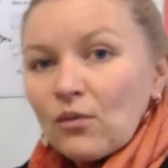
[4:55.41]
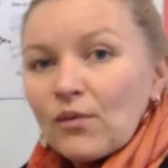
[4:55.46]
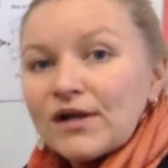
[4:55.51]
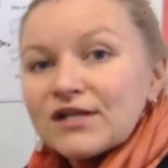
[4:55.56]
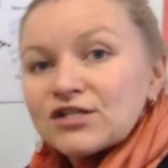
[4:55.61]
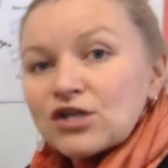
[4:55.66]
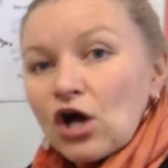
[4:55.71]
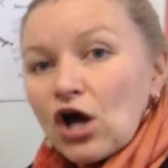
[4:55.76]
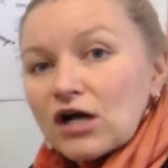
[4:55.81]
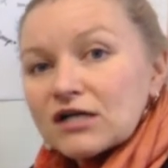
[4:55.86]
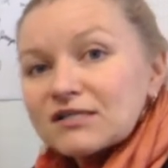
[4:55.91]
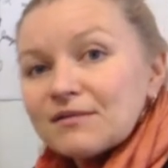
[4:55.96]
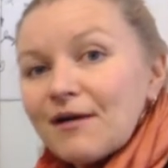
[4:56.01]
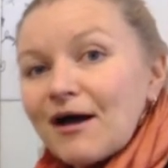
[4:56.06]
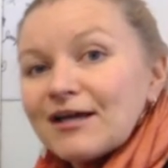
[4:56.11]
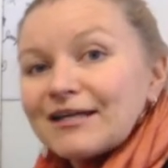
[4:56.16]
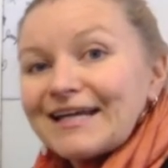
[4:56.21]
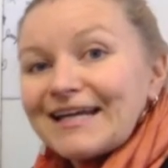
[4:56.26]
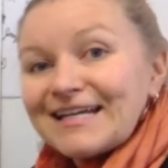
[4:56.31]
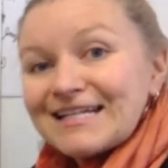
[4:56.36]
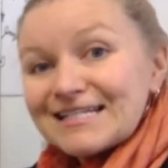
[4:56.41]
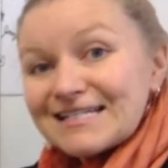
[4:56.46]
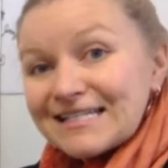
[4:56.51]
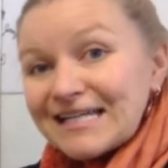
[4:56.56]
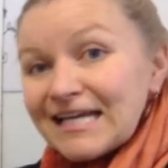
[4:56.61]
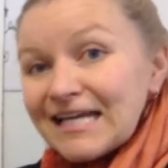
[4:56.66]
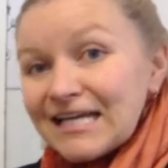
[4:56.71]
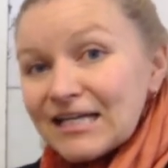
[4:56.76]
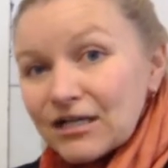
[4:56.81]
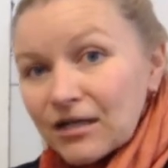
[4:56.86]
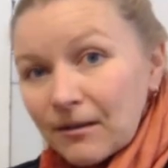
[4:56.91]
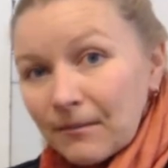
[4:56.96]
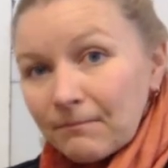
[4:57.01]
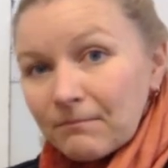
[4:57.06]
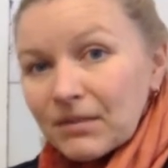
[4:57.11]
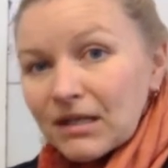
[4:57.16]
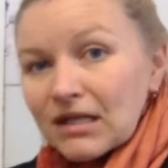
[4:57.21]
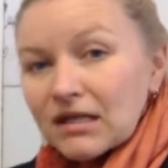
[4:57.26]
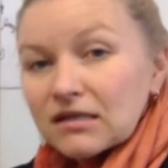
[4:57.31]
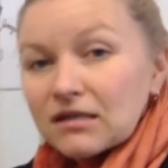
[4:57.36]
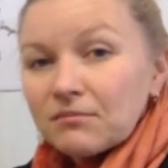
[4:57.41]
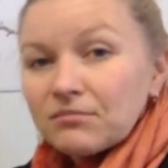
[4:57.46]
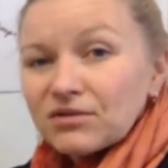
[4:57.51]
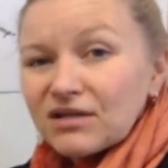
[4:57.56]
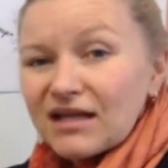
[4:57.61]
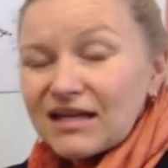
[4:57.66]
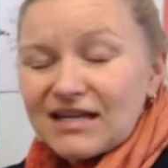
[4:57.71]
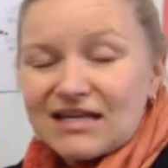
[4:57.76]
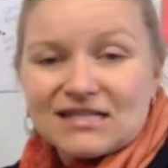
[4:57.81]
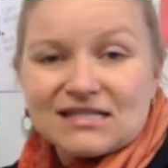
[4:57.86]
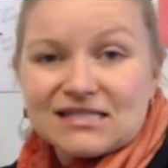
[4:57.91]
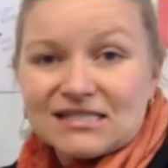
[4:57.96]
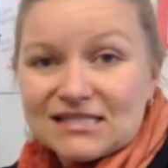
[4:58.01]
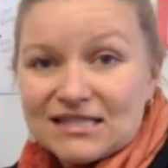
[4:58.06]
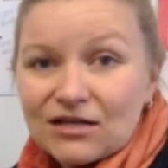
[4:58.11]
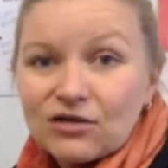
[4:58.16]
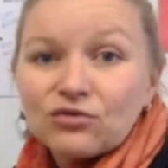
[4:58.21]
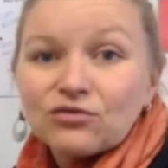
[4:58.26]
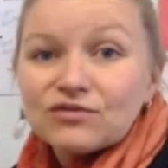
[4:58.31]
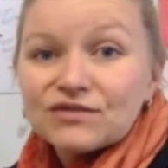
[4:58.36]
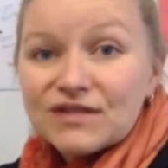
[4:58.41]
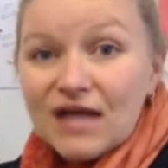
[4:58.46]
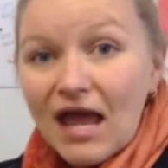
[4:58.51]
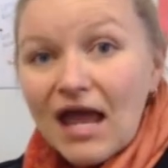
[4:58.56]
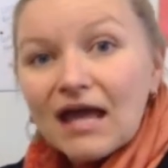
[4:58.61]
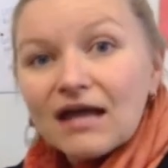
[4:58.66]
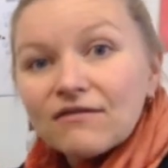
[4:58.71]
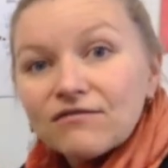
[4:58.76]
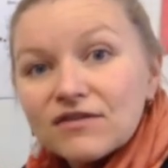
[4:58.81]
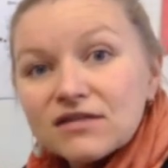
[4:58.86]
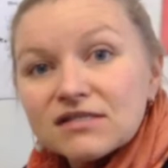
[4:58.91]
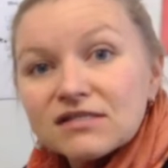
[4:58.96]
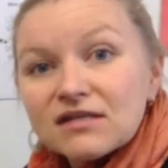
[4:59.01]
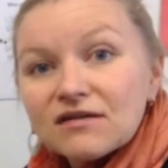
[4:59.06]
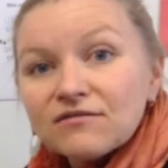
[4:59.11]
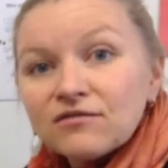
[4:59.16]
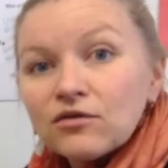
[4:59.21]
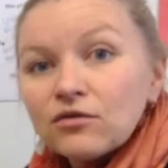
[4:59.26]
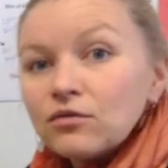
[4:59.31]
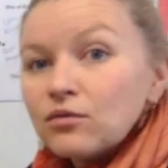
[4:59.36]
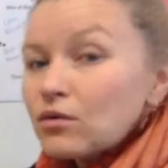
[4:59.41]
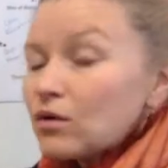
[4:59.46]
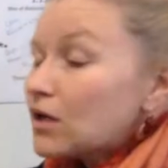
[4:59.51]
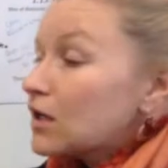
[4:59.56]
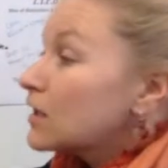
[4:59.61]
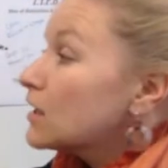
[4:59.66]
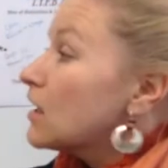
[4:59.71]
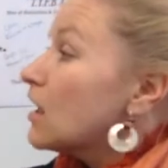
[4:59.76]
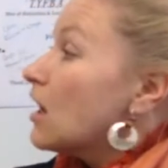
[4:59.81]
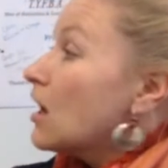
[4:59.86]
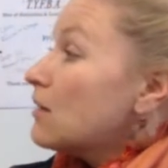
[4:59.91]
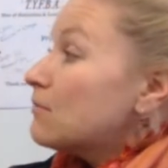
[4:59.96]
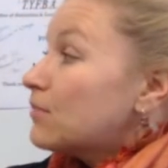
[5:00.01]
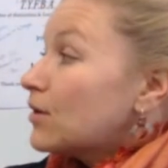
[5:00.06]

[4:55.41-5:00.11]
We talked about Antietam being the bloodiest single day of the Civil War,